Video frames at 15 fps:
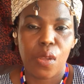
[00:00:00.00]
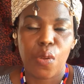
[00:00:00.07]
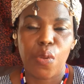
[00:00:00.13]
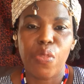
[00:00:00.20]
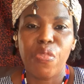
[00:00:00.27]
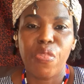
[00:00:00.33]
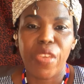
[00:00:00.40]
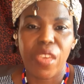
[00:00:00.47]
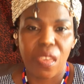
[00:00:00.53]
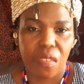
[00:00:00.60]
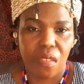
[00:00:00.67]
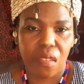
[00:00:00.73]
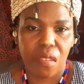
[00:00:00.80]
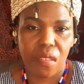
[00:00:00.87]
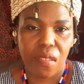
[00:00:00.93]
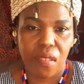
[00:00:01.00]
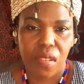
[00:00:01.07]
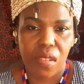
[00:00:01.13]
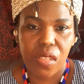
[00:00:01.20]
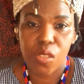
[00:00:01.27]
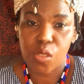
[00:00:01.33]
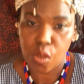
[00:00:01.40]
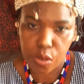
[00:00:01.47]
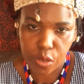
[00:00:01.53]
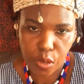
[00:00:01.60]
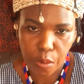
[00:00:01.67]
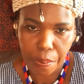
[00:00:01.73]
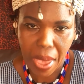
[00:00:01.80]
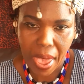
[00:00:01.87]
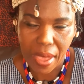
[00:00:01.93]
good thing is also
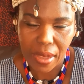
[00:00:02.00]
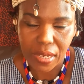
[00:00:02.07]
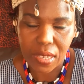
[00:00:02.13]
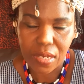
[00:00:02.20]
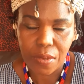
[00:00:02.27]
bad.